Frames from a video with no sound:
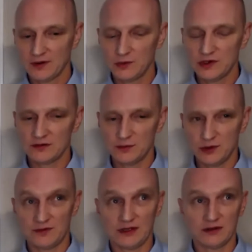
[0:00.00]
We just
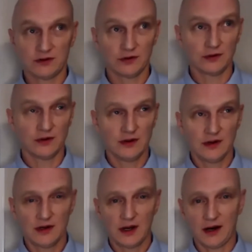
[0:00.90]
moved into
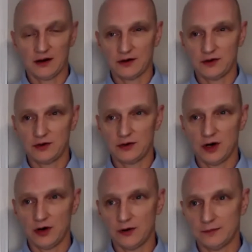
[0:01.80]
our new
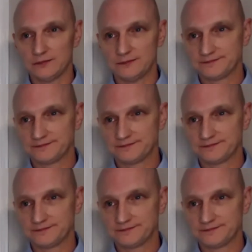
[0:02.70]
home,